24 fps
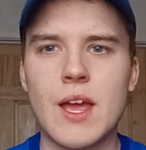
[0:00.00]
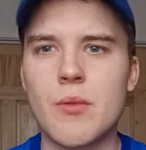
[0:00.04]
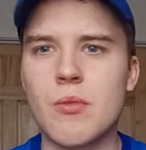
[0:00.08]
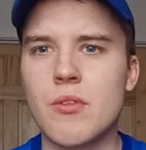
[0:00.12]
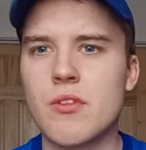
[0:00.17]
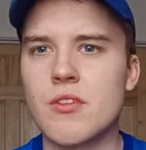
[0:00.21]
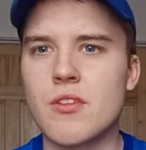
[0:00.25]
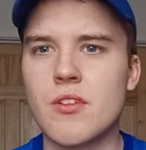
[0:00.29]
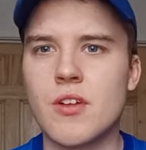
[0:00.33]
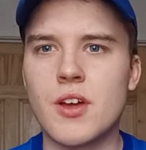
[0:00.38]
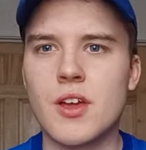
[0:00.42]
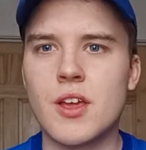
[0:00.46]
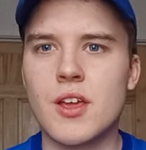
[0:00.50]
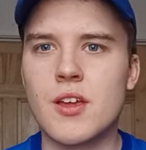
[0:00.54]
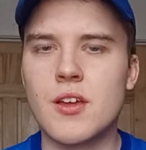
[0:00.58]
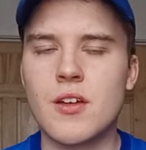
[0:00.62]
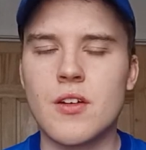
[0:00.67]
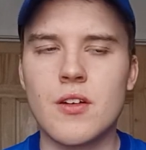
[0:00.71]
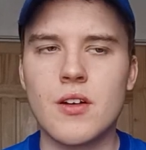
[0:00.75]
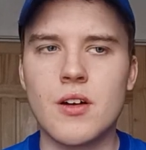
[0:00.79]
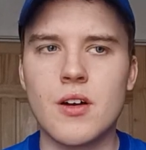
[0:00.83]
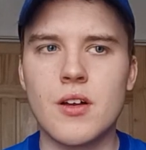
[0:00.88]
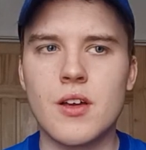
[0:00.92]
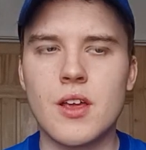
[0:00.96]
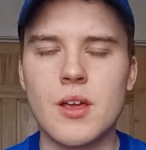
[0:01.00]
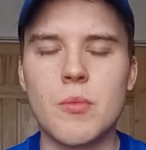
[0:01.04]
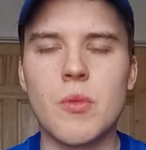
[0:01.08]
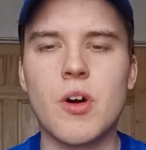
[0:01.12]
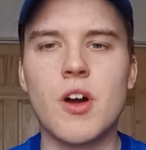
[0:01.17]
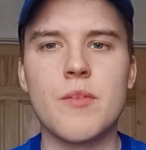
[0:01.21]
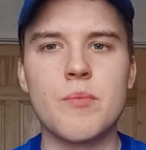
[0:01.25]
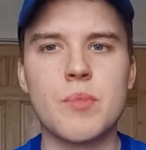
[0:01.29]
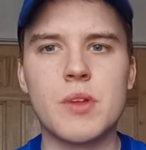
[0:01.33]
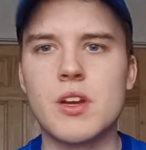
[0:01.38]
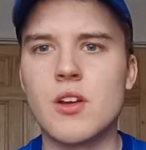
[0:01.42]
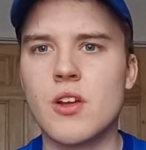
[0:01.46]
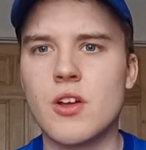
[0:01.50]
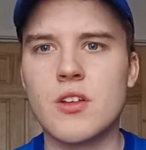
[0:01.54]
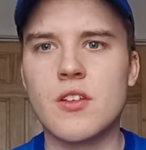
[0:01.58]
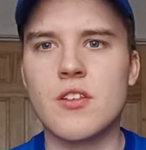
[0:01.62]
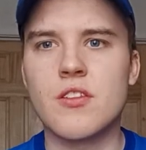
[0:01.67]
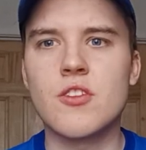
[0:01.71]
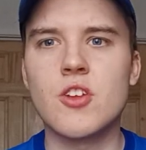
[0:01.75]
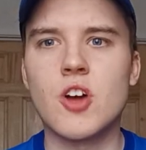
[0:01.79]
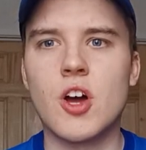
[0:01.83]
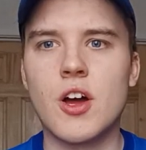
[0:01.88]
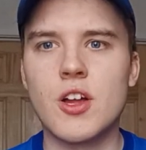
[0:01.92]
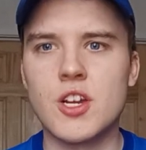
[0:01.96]
they was like, it might have been like the
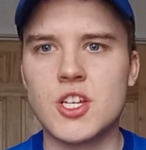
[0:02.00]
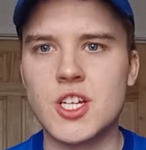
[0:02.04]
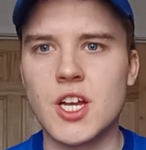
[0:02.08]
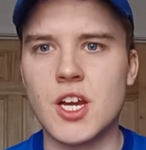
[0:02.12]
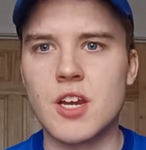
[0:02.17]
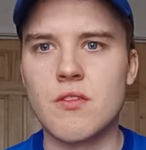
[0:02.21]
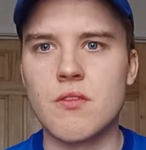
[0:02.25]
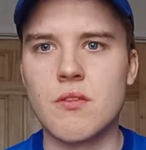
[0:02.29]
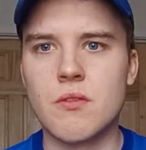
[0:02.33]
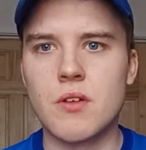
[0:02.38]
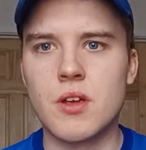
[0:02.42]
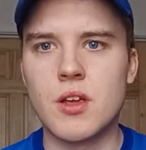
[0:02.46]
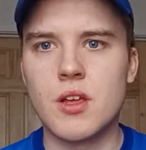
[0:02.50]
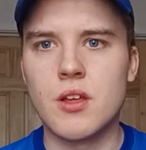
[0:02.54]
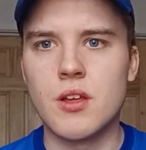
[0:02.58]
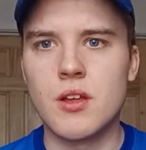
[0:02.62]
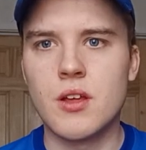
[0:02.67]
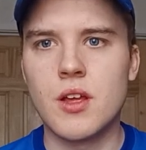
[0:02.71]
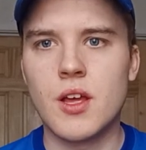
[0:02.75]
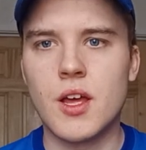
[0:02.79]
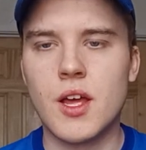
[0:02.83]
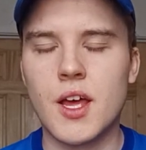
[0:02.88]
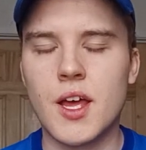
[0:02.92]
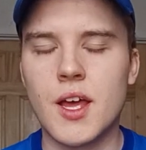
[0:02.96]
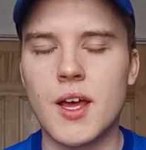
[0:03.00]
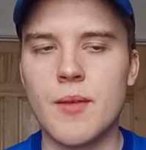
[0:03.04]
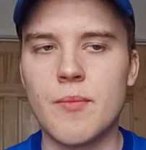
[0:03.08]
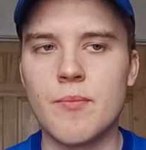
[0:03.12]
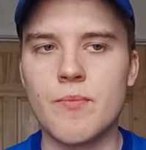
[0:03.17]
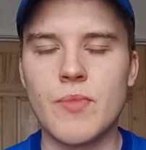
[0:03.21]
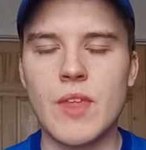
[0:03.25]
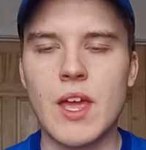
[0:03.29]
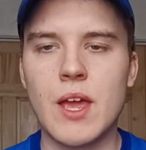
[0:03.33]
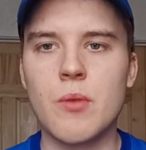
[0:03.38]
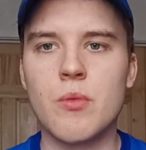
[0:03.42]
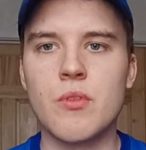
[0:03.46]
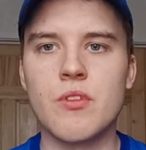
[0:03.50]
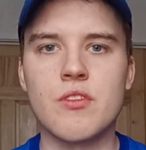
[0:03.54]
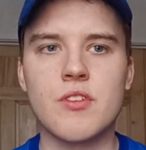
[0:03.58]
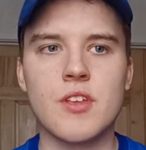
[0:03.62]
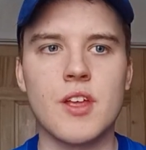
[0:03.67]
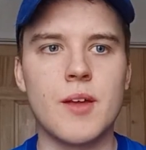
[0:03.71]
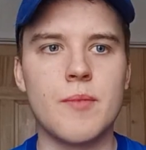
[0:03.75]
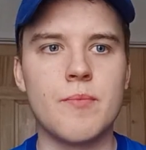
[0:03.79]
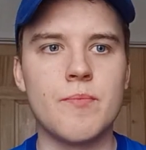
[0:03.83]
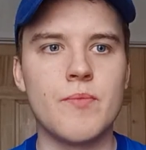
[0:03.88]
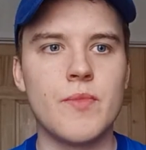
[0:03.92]
start of January. They was